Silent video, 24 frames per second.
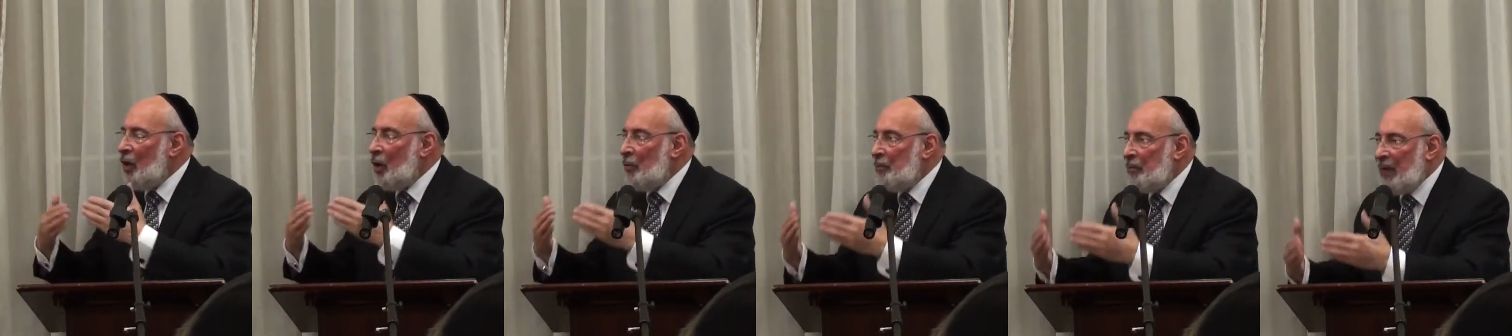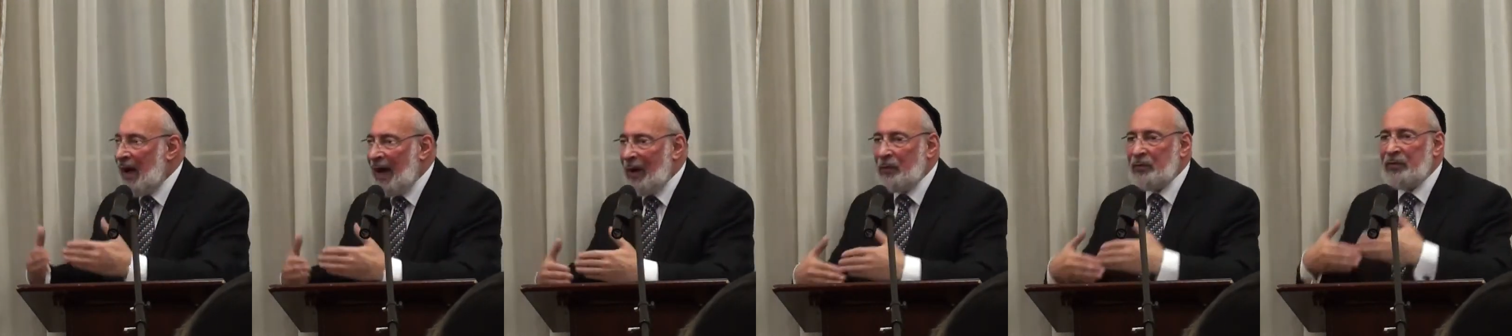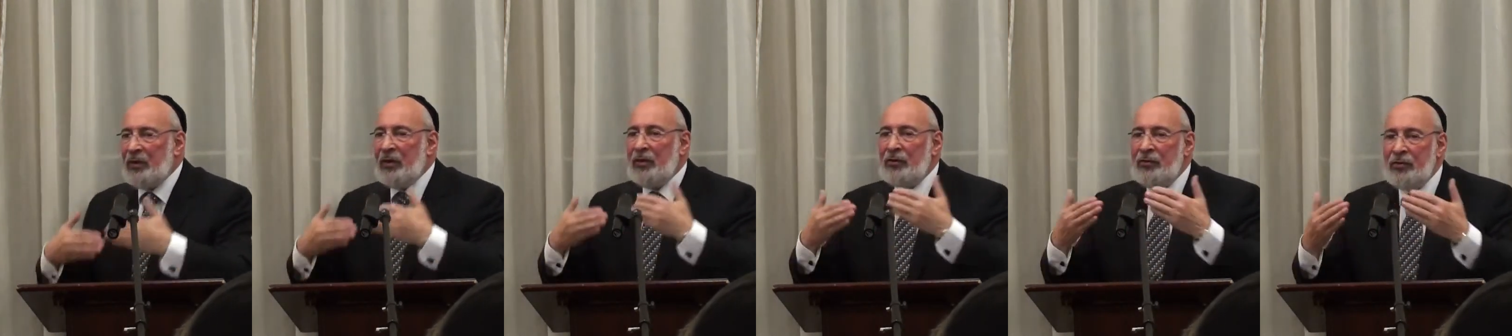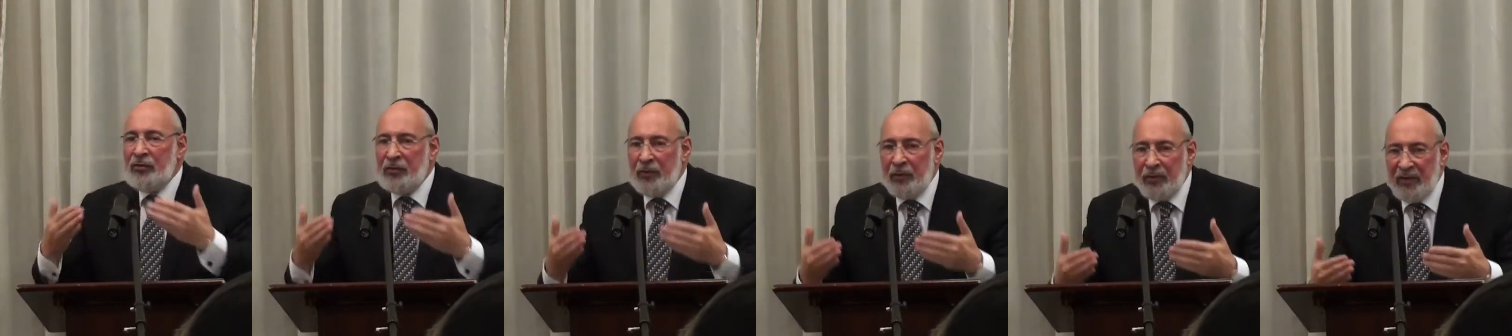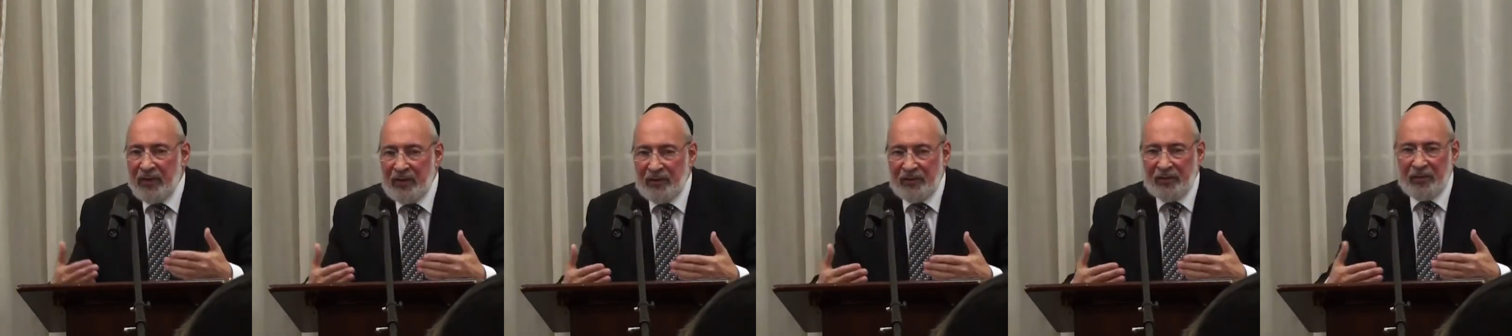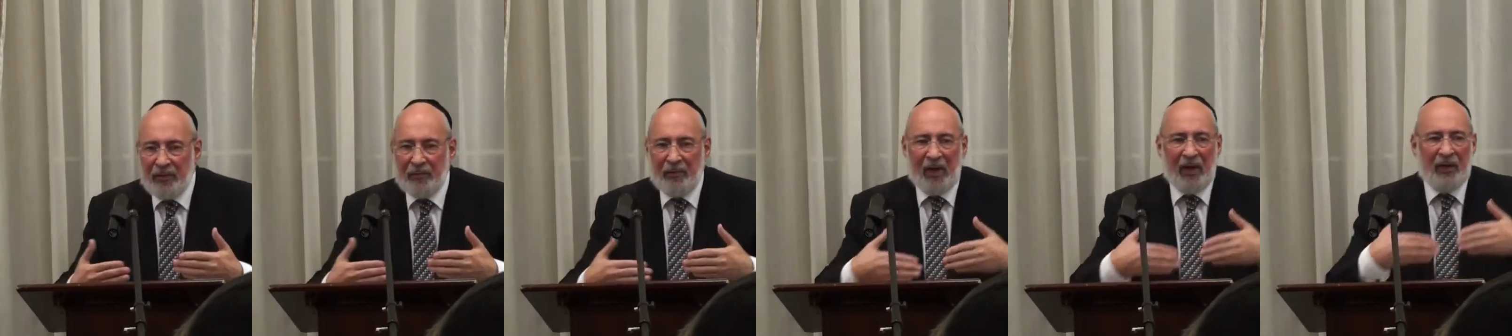about
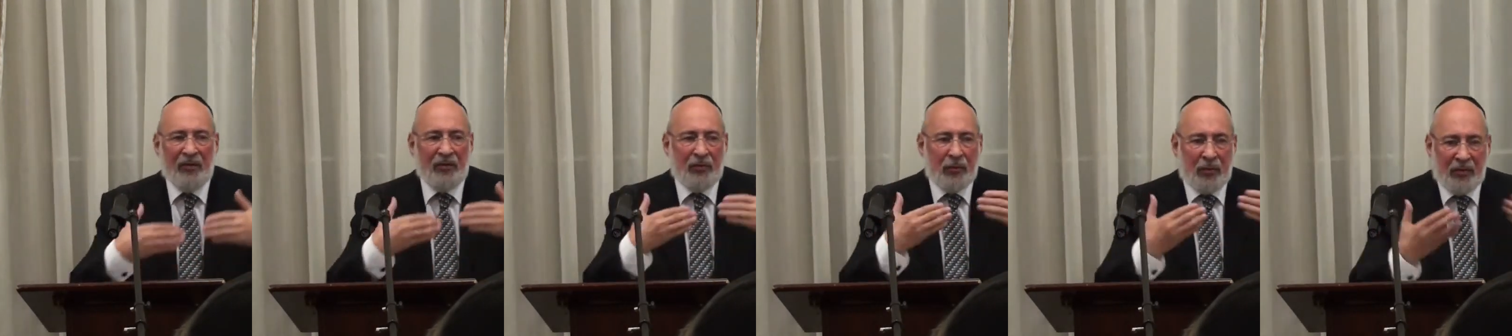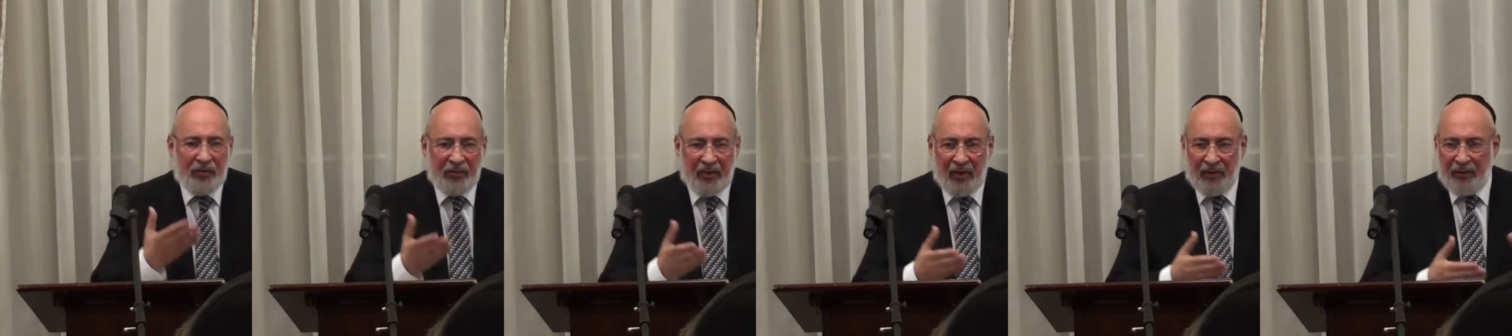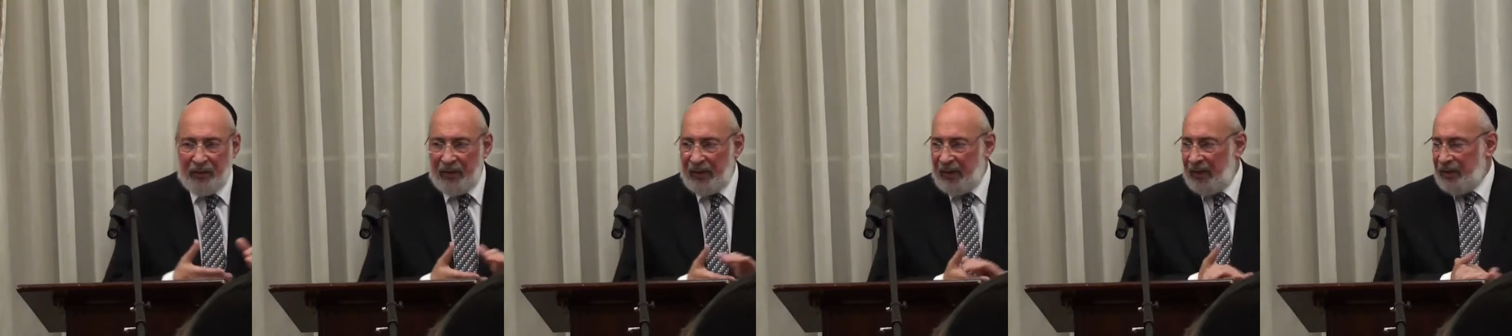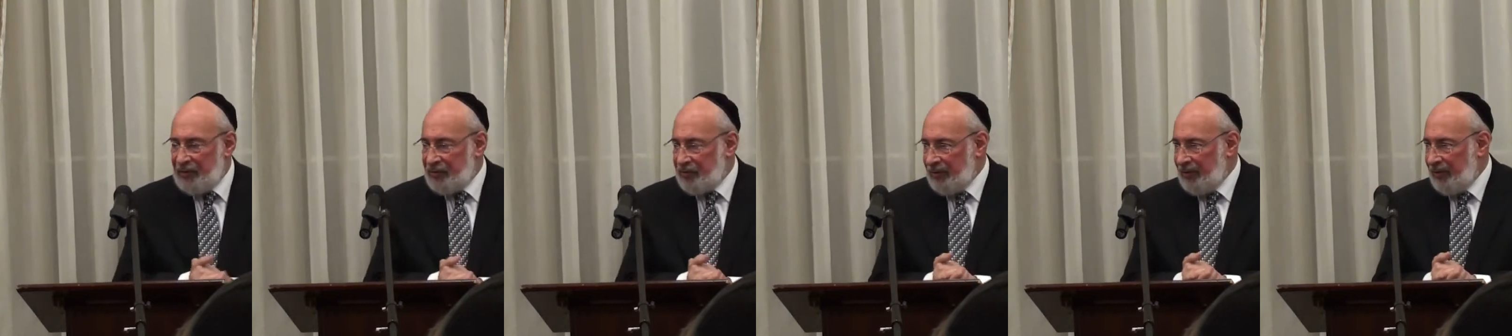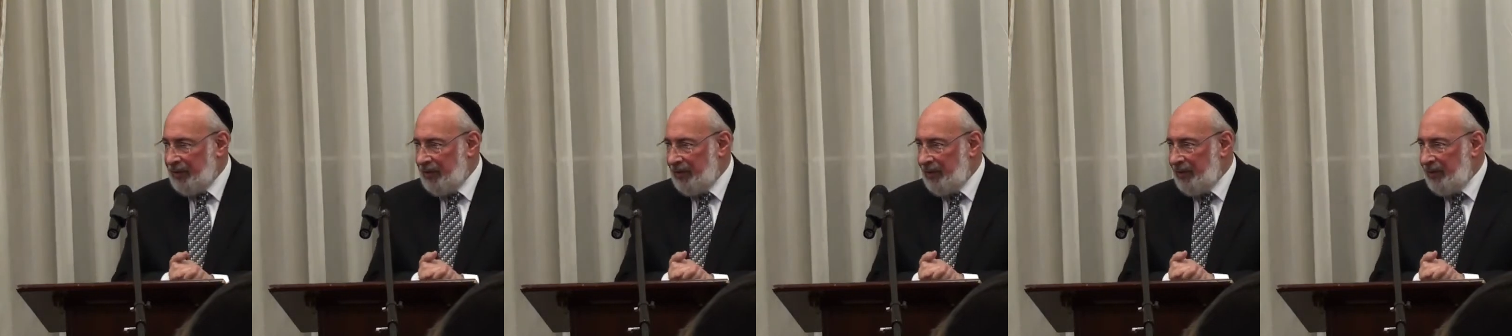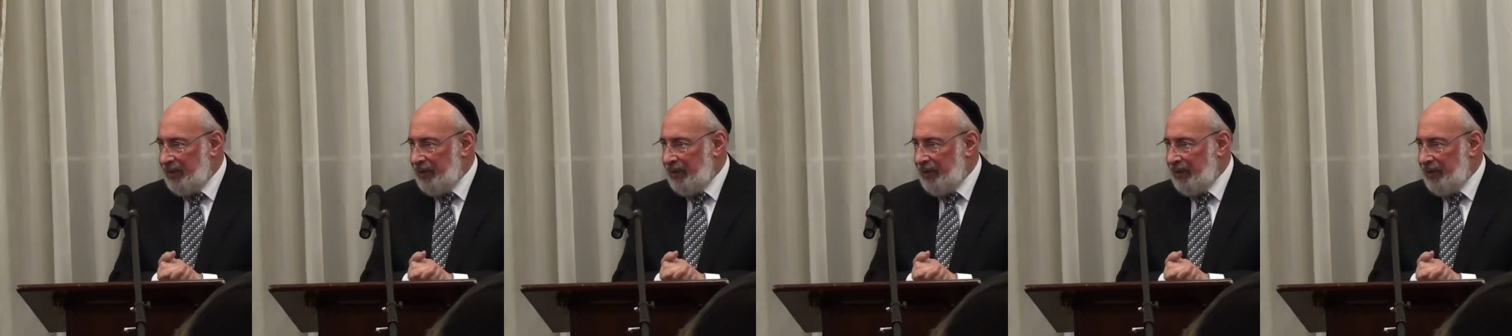Judaism and Jewish education.